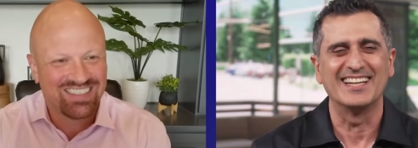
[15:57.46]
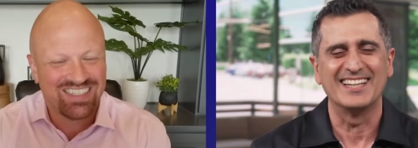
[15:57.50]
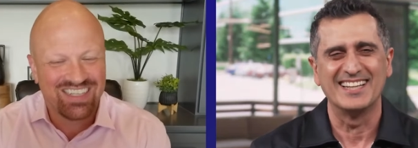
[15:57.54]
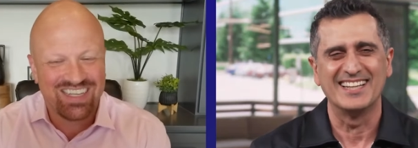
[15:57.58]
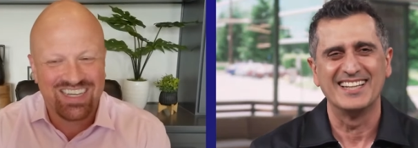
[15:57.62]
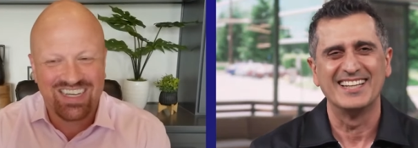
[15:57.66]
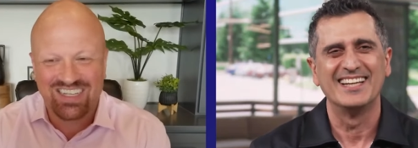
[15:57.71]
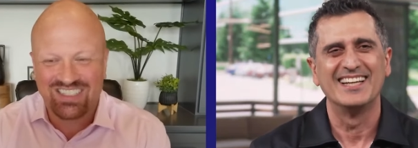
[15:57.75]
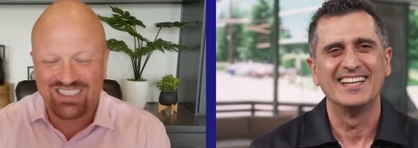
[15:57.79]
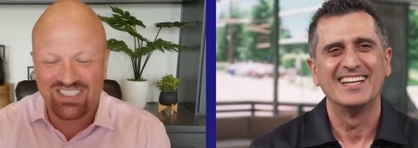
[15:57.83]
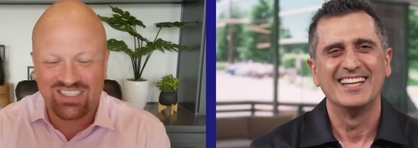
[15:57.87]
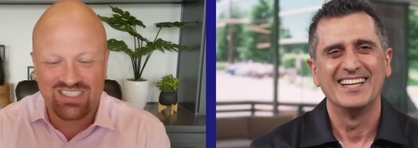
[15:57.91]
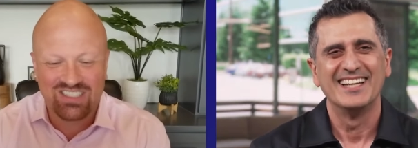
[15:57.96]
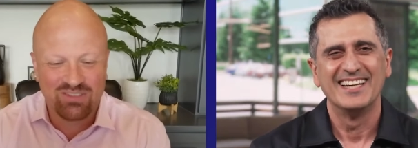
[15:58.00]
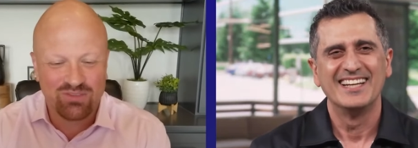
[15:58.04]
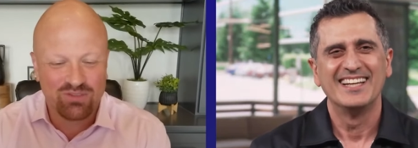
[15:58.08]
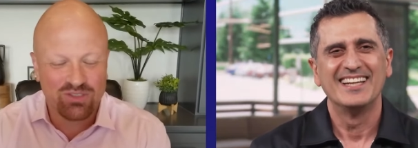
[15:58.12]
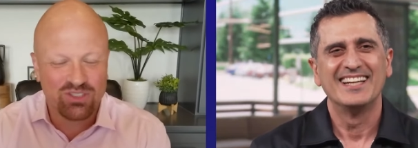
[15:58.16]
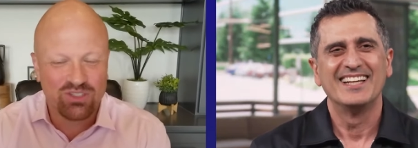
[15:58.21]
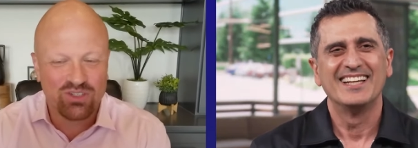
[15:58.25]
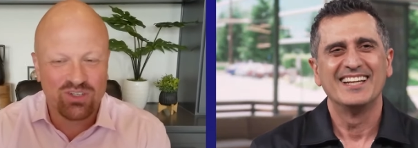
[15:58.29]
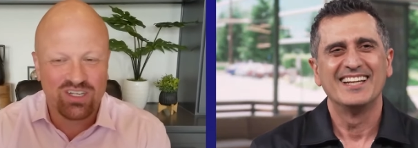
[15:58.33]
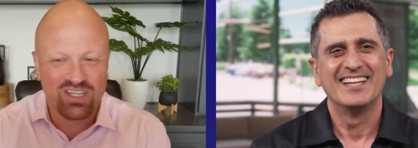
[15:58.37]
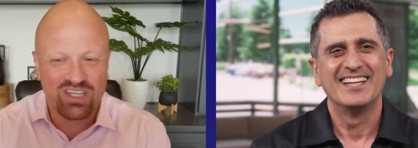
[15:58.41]
Speaker 1: yeah, so see, we'll
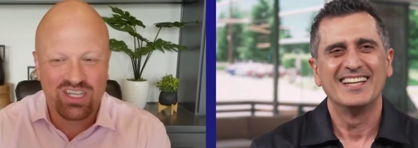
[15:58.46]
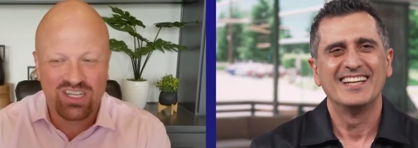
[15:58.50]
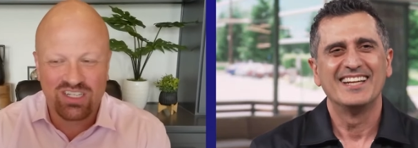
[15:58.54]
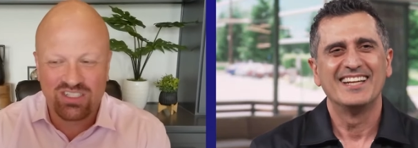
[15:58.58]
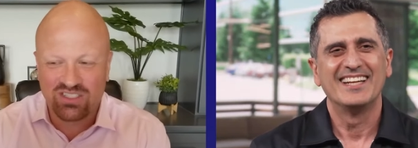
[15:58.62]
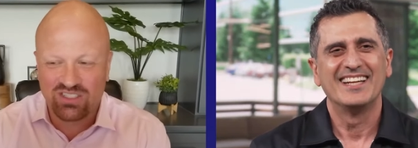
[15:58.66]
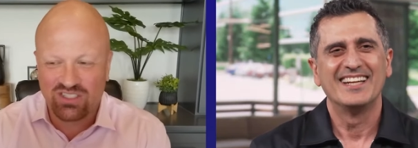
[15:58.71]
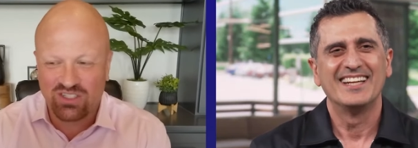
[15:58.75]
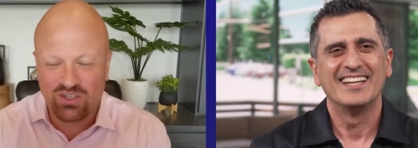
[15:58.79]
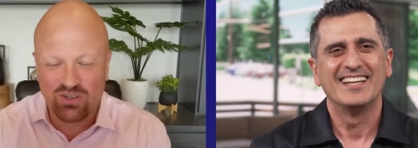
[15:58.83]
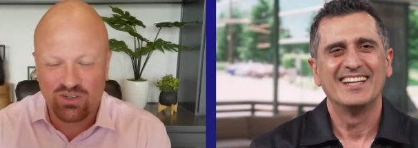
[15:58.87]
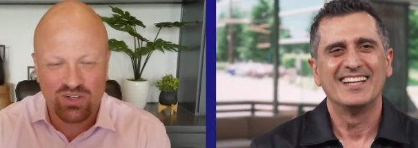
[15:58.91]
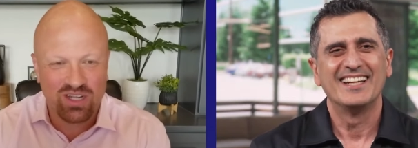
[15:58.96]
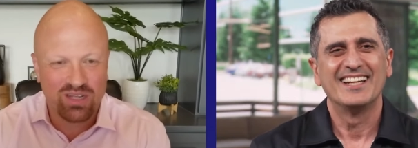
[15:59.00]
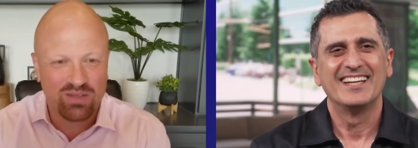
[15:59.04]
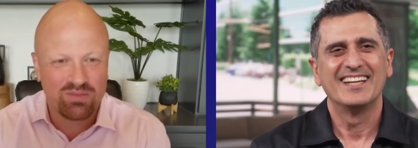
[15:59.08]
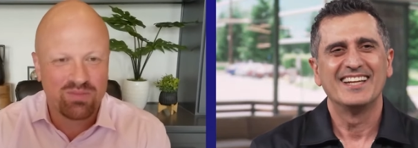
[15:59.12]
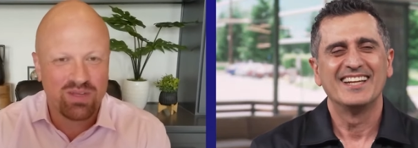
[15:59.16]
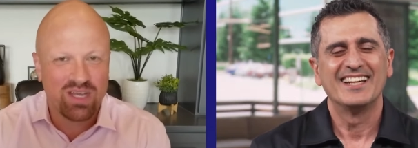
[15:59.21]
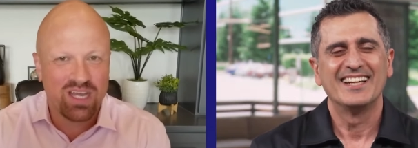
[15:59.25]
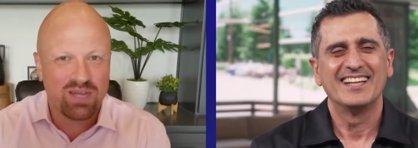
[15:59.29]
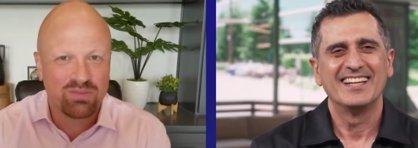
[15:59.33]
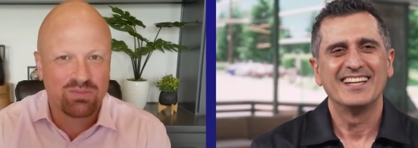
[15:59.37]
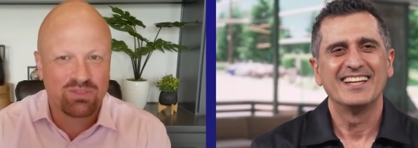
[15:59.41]
do it again soon. I'm
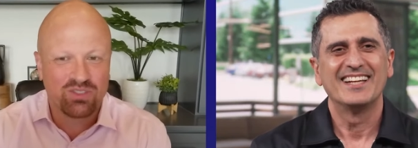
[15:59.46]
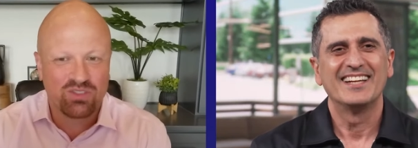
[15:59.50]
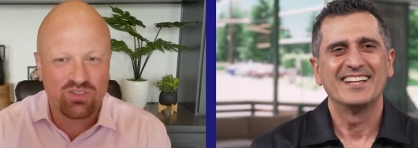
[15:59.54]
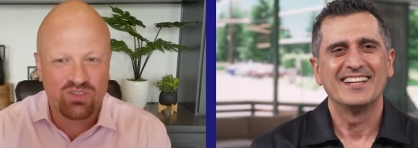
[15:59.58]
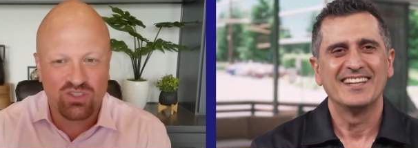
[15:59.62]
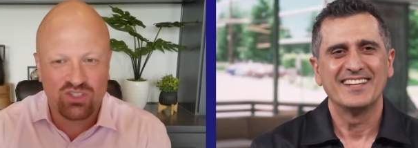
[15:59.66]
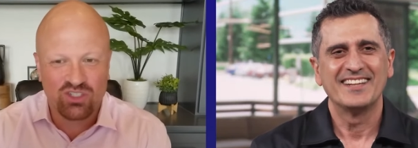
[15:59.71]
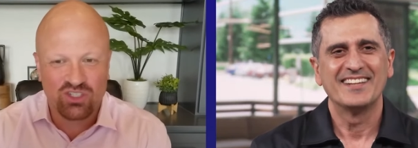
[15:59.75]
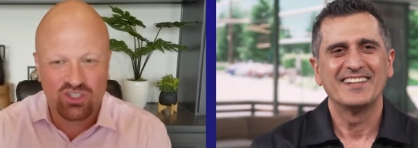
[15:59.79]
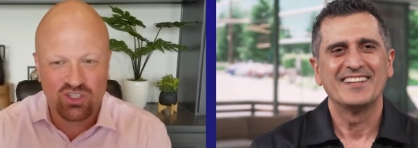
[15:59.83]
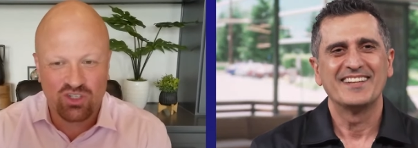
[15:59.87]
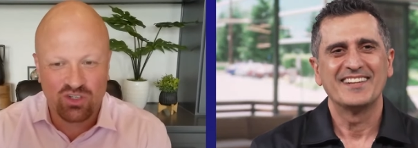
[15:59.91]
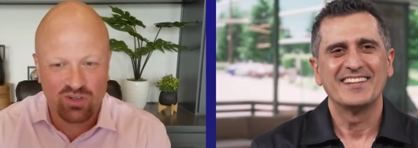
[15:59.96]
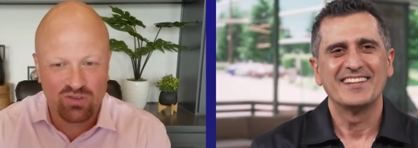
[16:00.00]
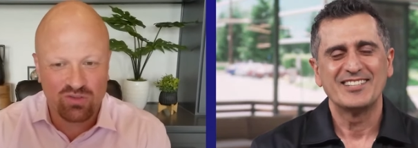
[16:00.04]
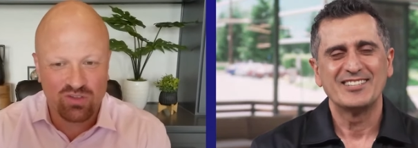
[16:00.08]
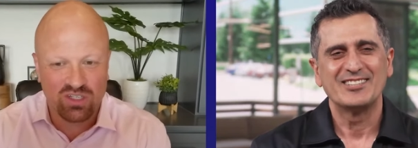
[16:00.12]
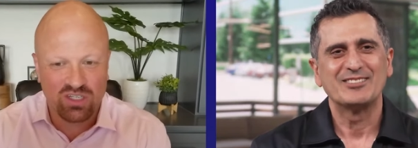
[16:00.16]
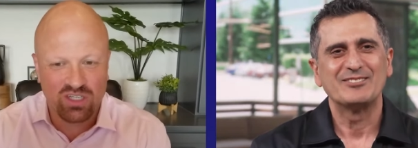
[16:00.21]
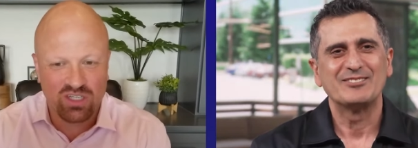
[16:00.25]
absolutely sure of it.